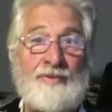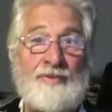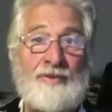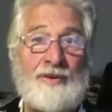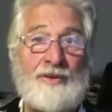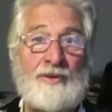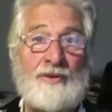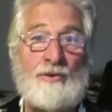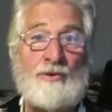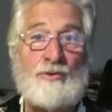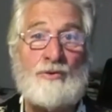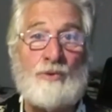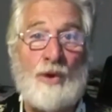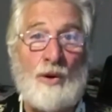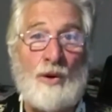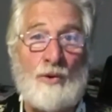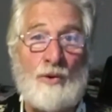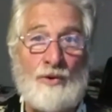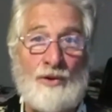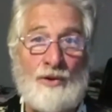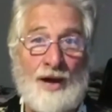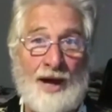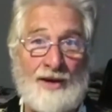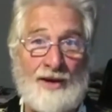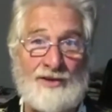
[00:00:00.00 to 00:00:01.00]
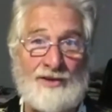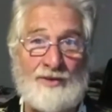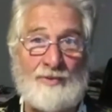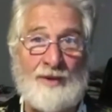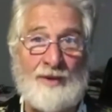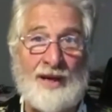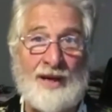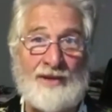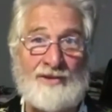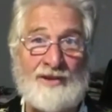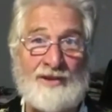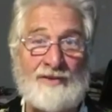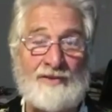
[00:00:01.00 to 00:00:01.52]
growth aspects
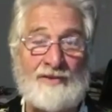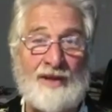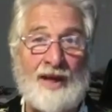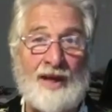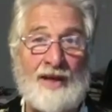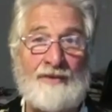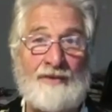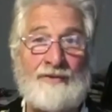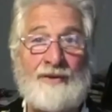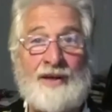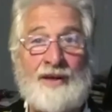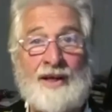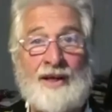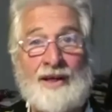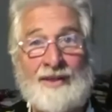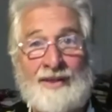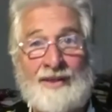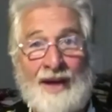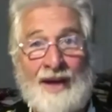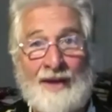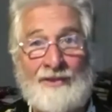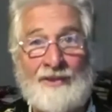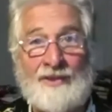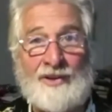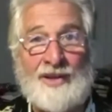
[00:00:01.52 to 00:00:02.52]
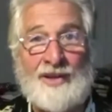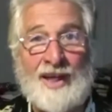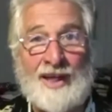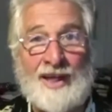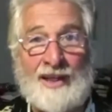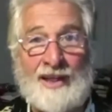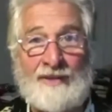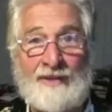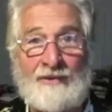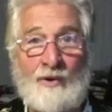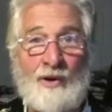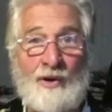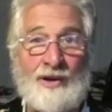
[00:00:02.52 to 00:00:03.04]
of life, not the negative
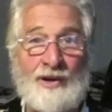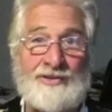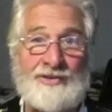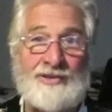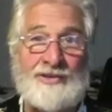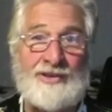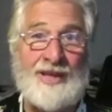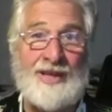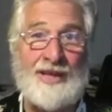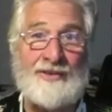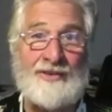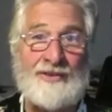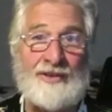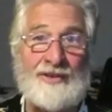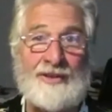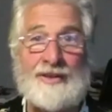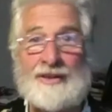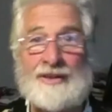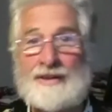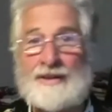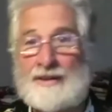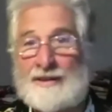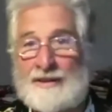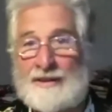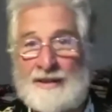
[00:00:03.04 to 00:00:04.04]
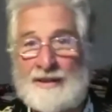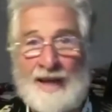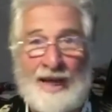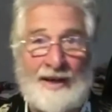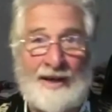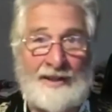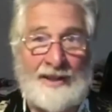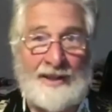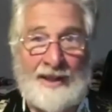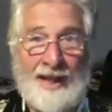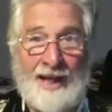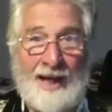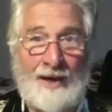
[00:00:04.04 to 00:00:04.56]
ones, not the down and
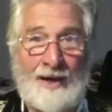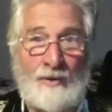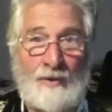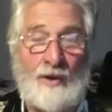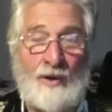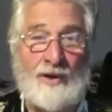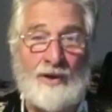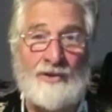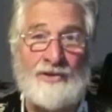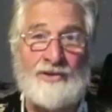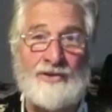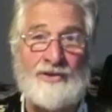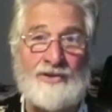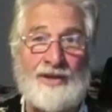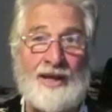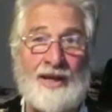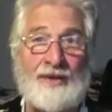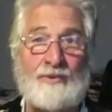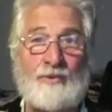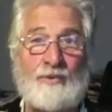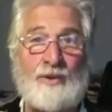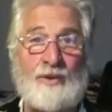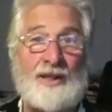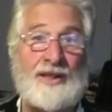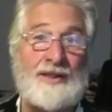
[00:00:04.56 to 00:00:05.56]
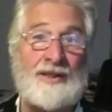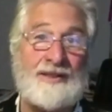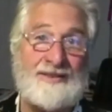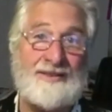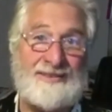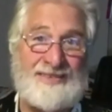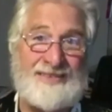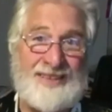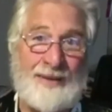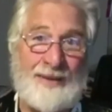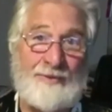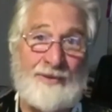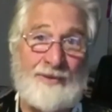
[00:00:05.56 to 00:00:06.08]
out ones that we
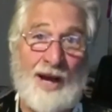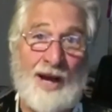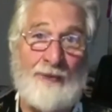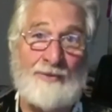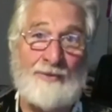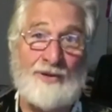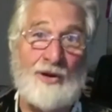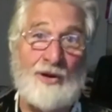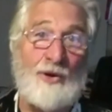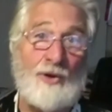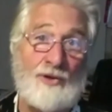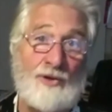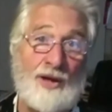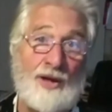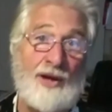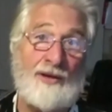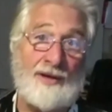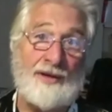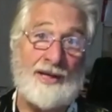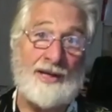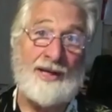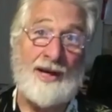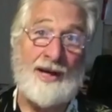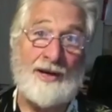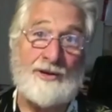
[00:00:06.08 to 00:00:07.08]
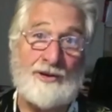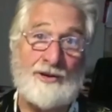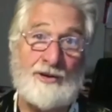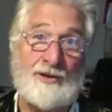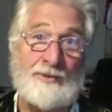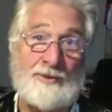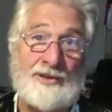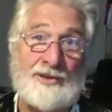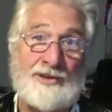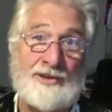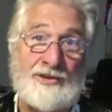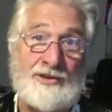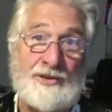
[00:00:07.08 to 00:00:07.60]
sometimes go there in our human
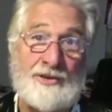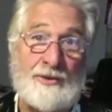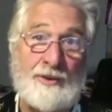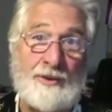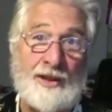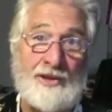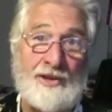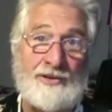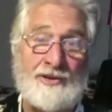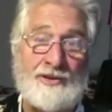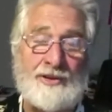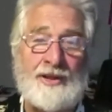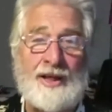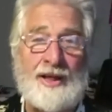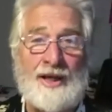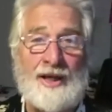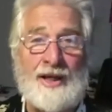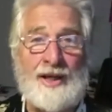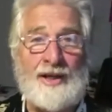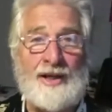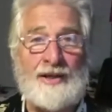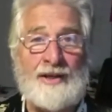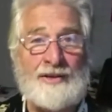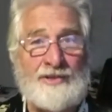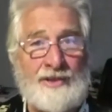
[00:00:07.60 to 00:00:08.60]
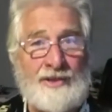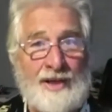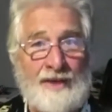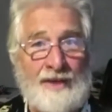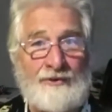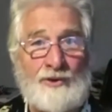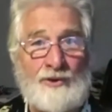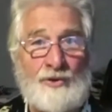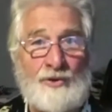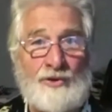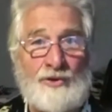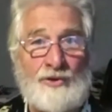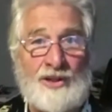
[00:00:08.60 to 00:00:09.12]
situation. If you
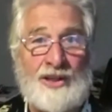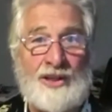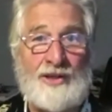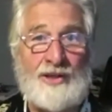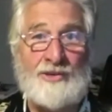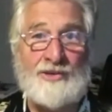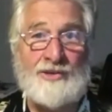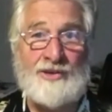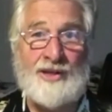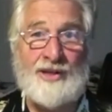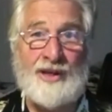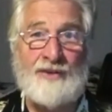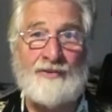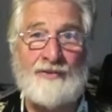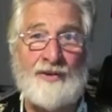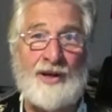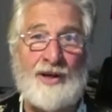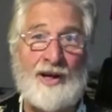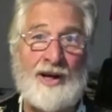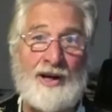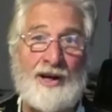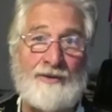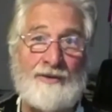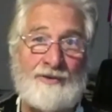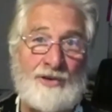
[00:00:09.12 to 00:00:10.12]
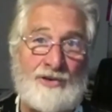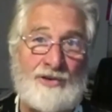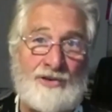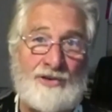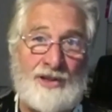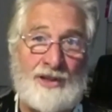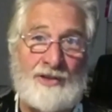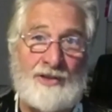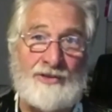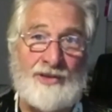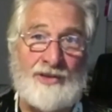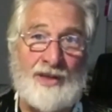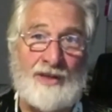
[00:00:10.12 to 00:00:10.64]
see yourself there, if you see
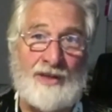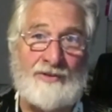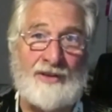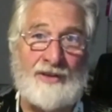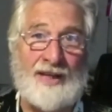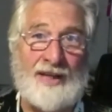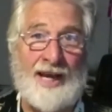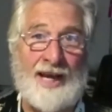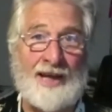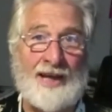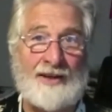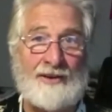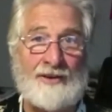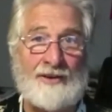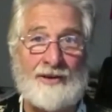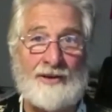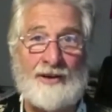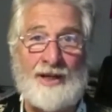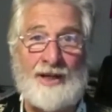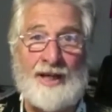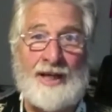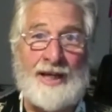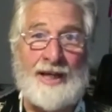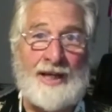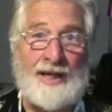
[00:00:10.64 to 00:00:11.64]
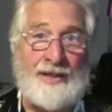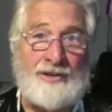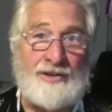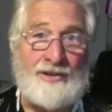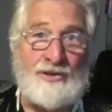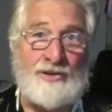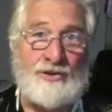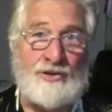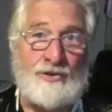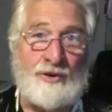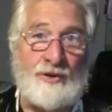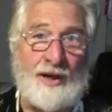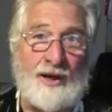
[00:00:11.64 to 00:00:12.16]
yourself in anger, in
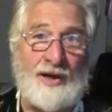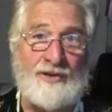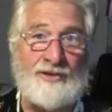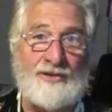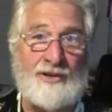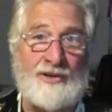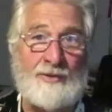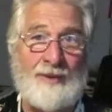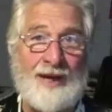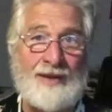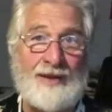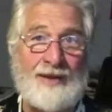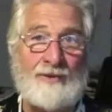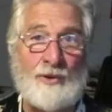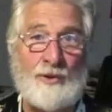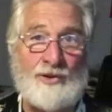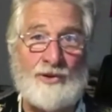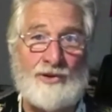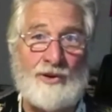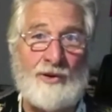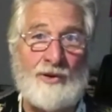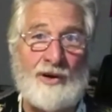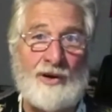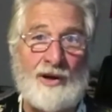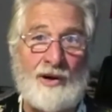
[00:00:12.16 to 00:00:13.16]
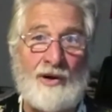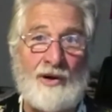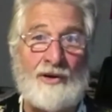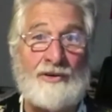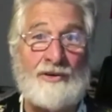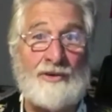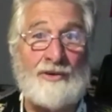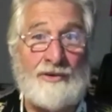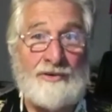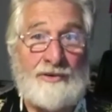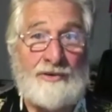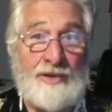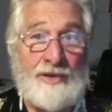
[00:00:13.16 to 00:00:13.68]
distress about what's going on,
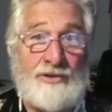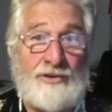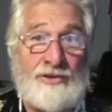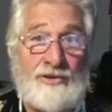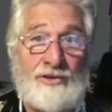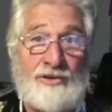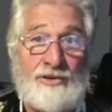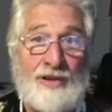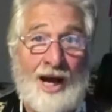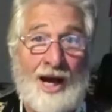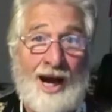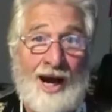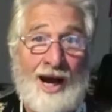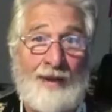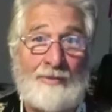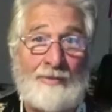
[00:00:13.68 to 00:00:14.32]
just stop.